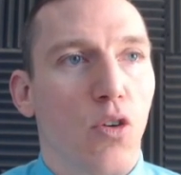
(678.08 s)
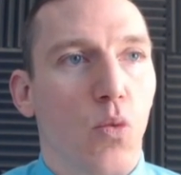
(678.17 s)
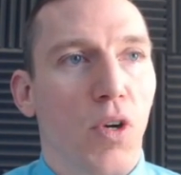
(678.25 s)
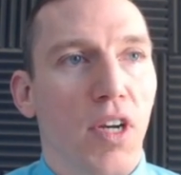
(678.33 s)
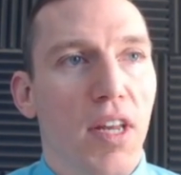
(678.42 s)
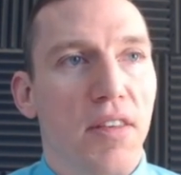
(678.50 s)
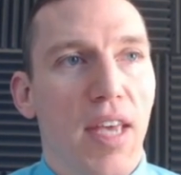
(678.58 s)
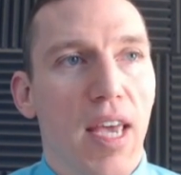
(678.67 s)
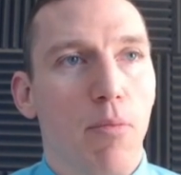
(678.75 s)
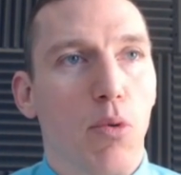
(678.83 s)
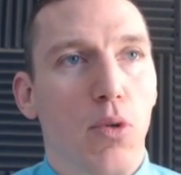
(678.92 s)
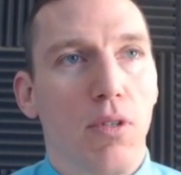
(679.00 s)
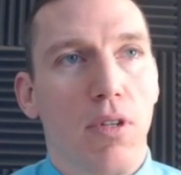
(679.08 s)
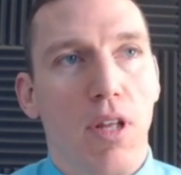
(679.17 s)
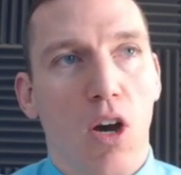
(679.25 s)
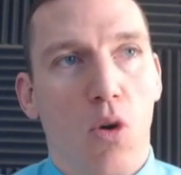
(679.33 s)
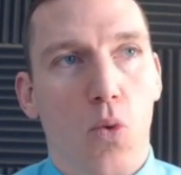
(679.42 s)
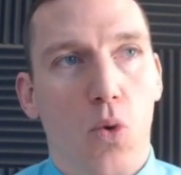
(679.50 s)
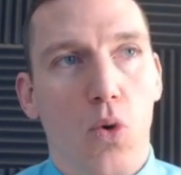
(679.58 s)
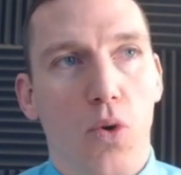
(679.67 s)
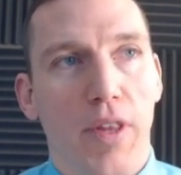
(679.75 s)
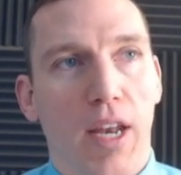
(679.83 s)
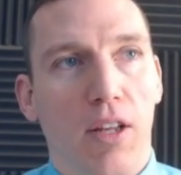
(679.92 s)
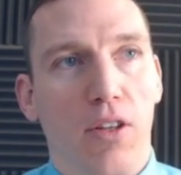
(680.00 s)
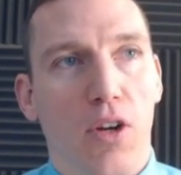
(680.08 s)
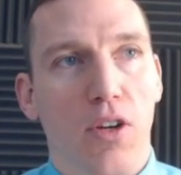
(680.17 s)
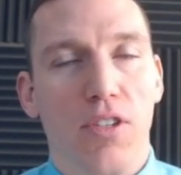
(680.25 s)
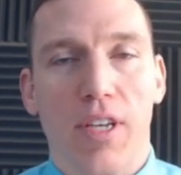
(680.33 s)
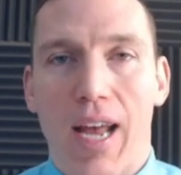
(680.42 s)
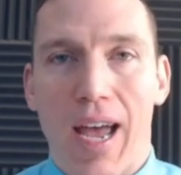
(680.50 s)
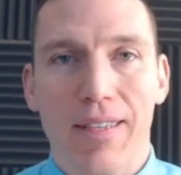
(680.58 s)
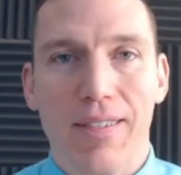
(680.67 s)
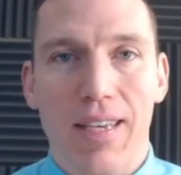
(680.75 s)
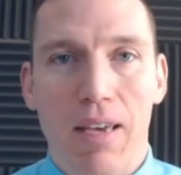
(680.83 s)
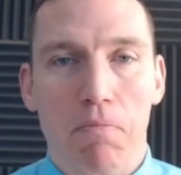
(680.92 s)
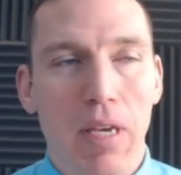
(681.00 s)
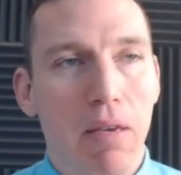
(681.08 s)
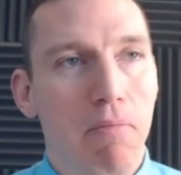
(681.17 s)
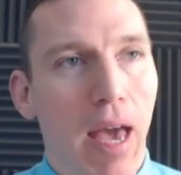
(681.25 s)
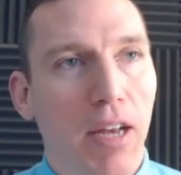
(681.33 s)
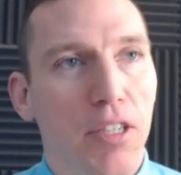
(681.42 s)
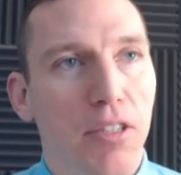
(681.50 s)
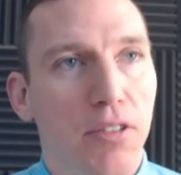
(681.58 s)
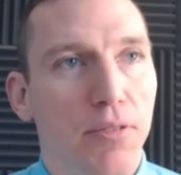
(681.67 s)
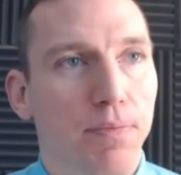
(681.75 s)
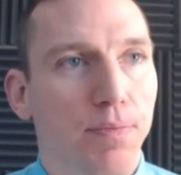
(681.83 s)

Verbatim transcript: We're going to disable a rule that alerts on ICMP matches.